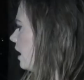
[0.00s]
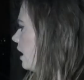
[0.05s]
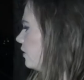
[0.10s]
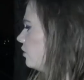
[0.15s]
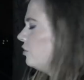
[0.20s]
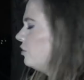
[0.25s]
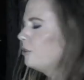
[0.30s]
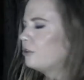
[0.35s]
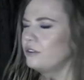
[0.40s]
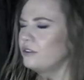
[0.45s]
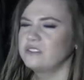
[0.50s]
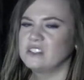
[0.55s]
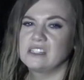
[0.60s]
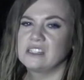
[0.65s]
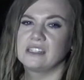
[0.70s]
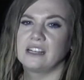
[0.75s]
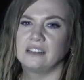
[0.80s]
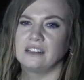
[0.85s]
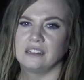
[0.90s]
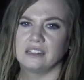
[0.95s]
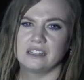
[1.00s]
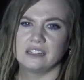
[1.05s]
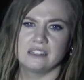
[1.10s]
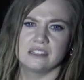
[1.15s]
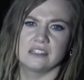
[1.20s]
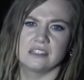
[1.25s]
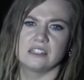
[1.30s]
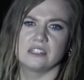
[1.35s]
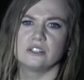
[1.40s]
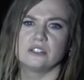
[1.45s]
I don't know if it's said that they
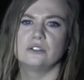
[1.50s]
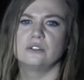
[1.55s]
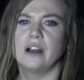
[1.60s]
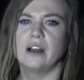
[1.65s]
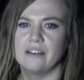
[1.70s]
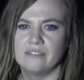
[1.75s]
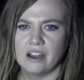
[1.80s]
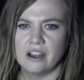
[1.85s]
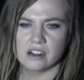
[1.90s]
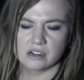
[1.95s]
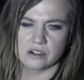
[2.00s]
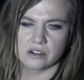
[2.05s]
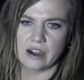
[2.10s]
still have hung